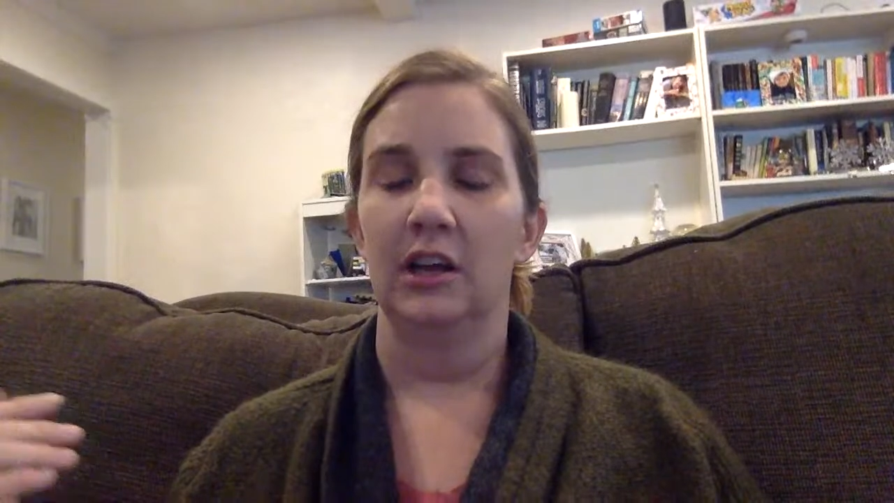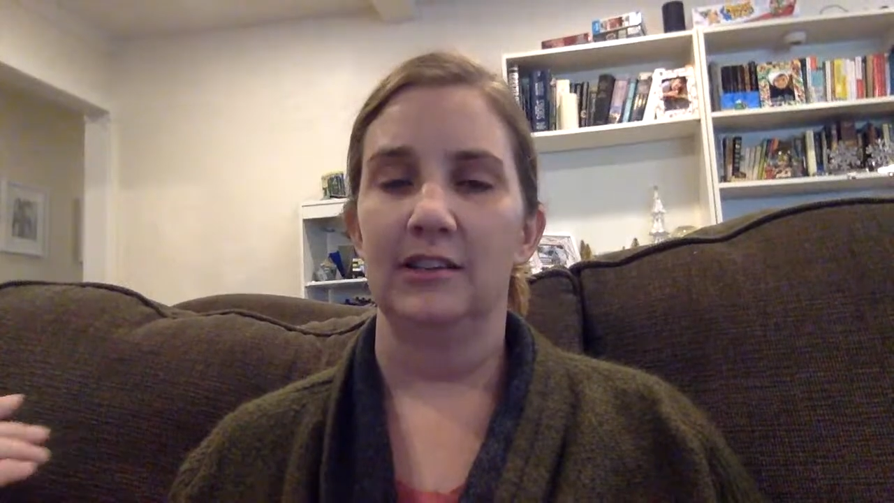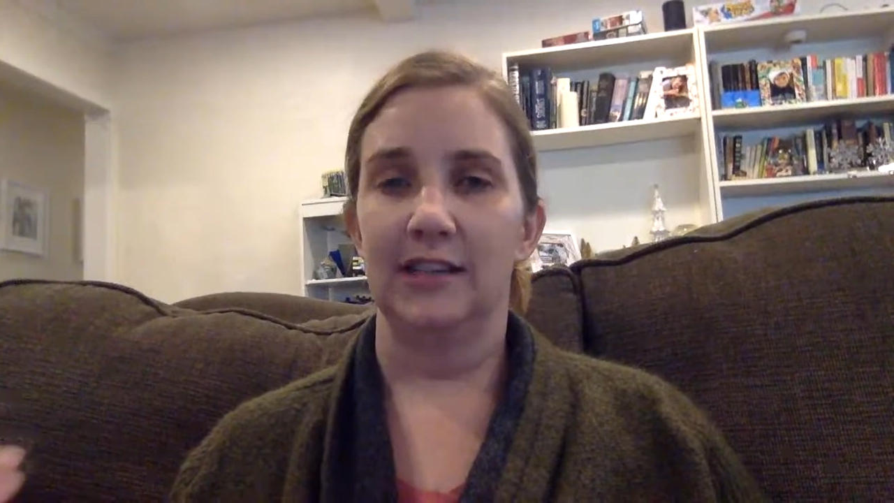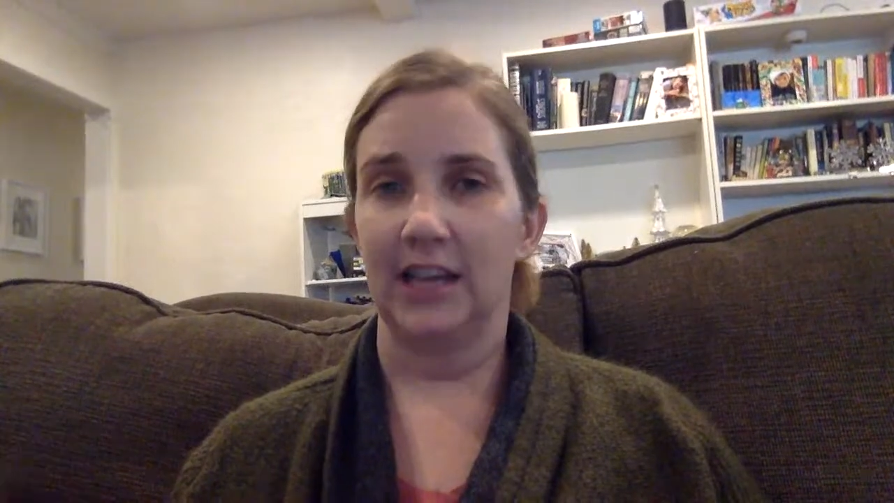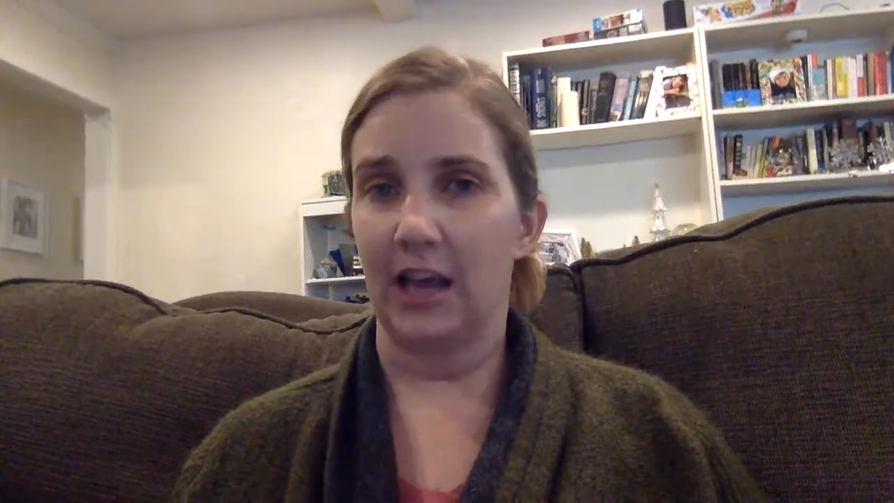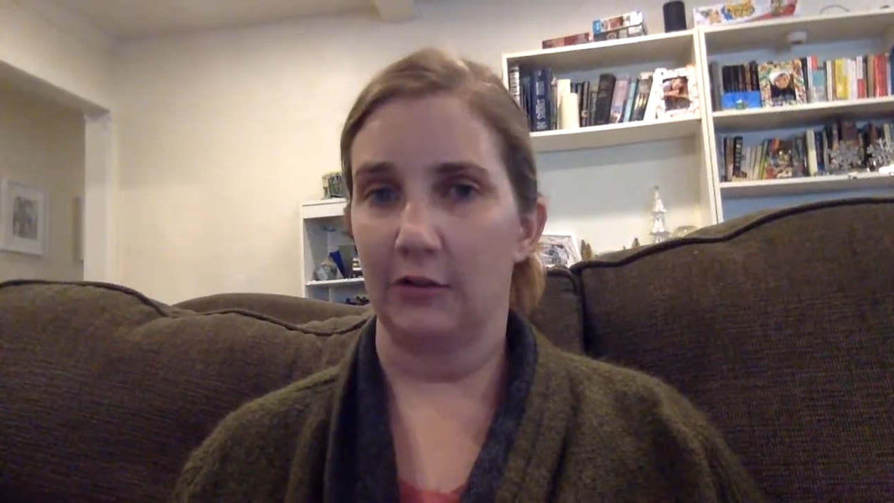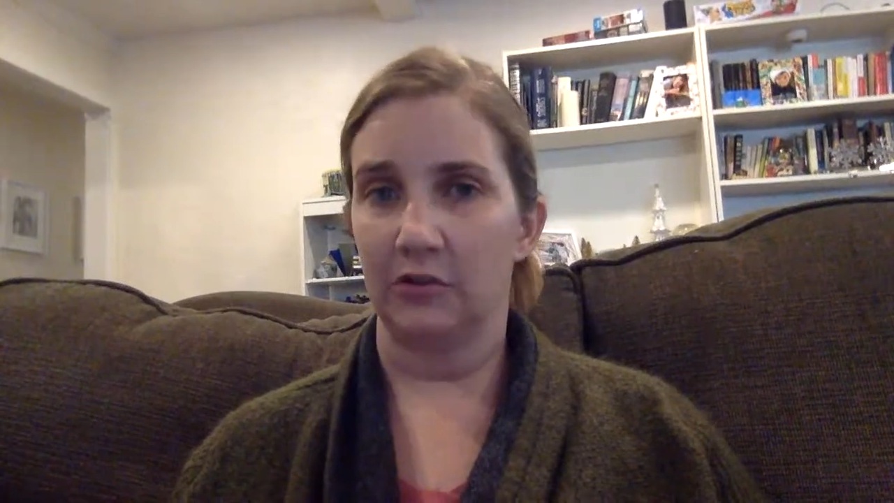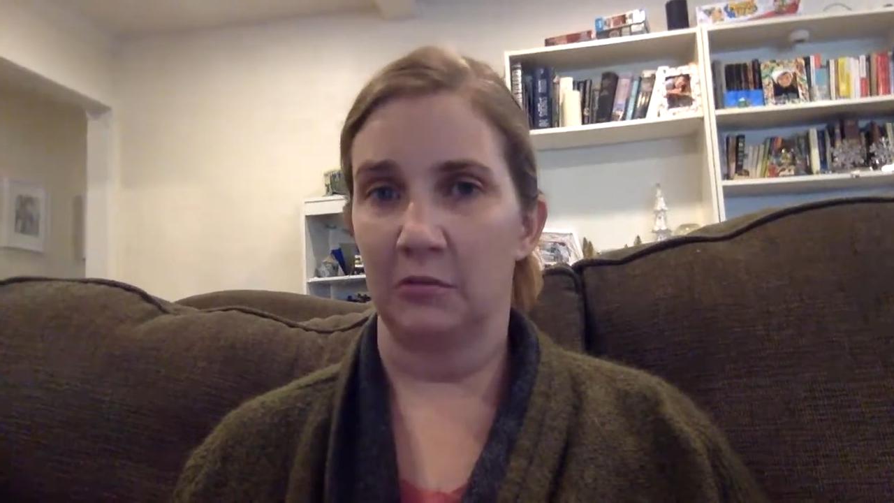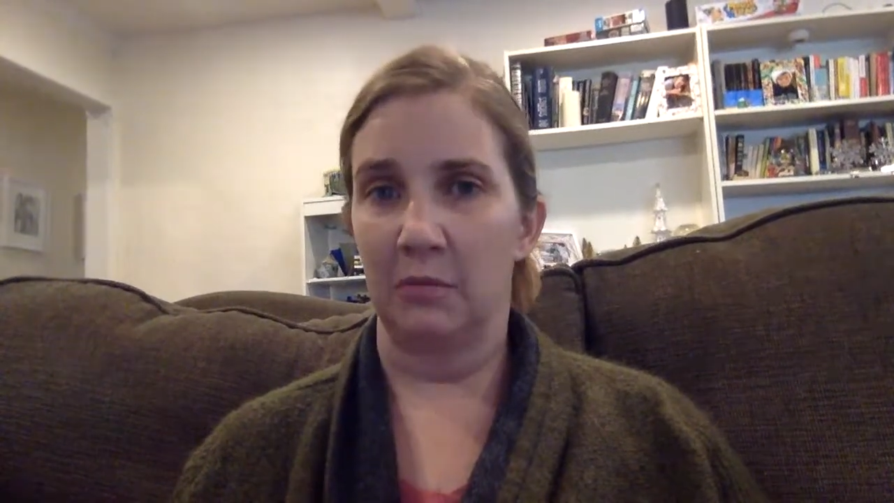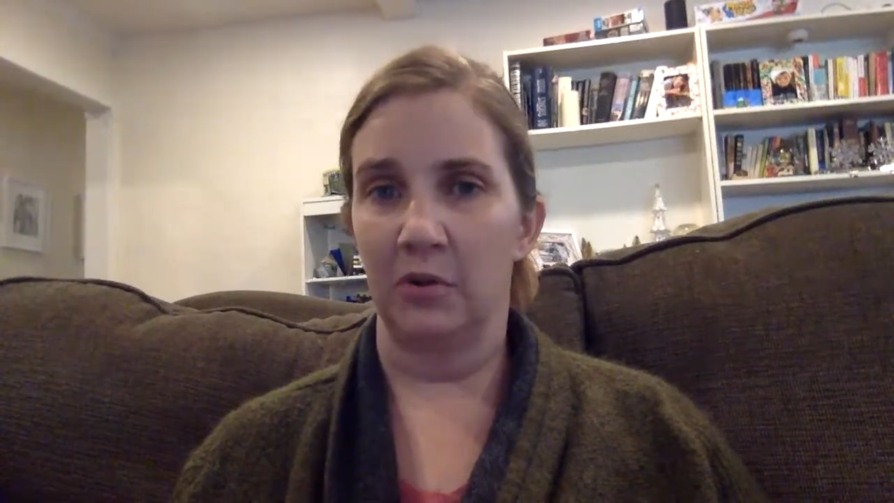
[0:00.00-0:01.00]
city
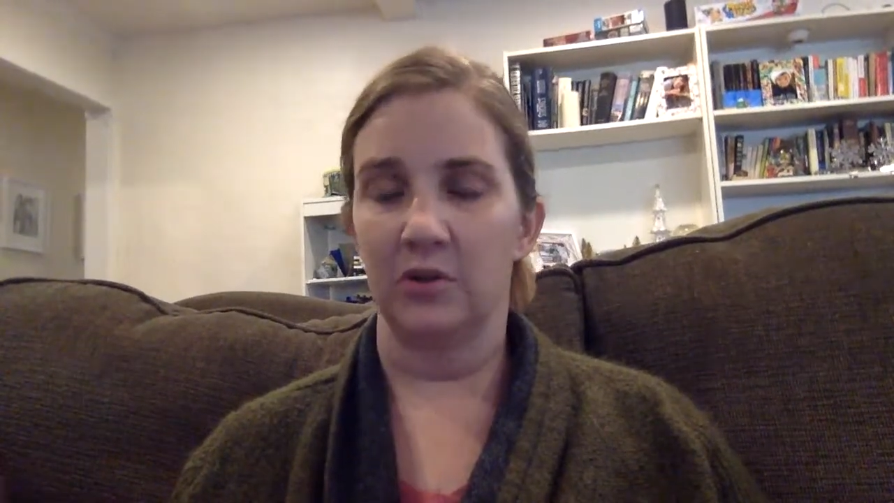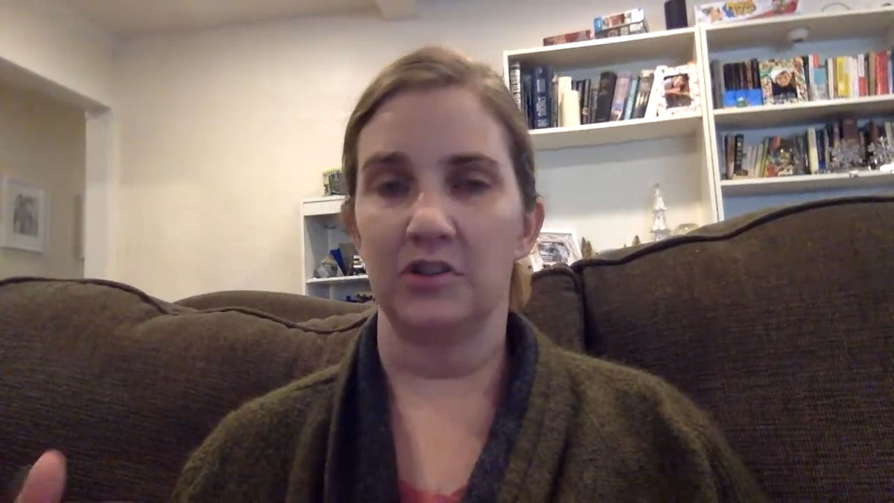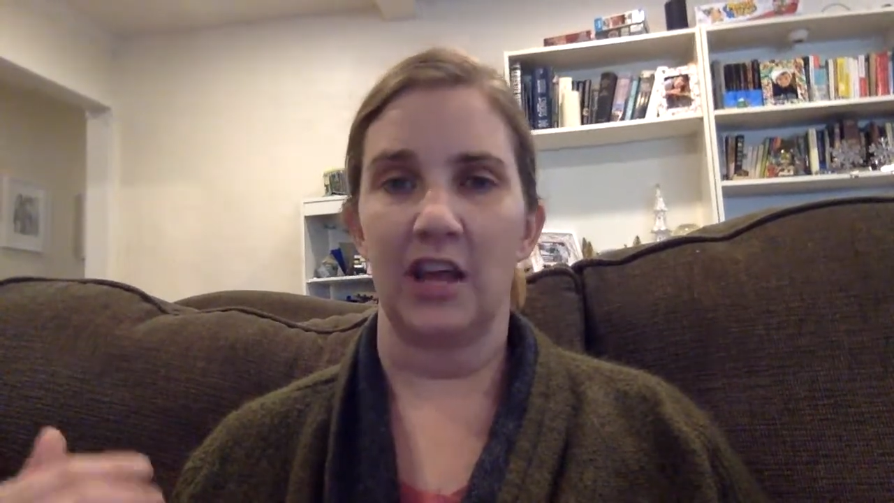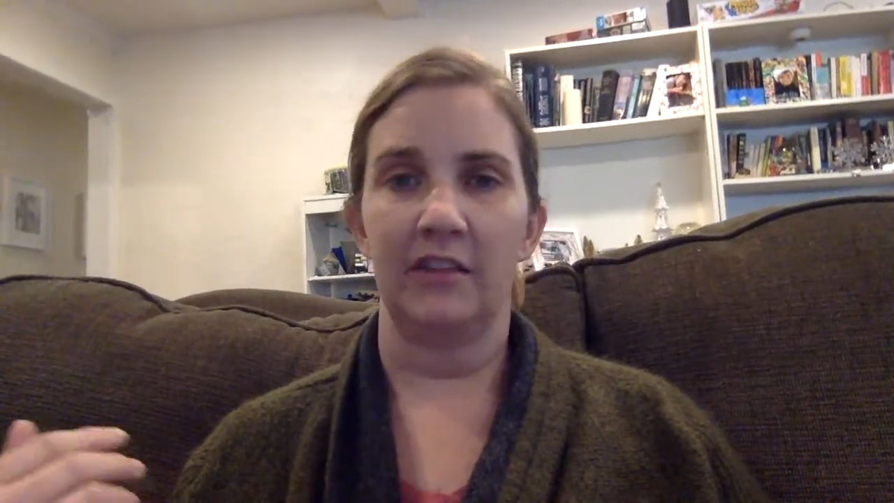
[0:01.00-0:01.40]
council members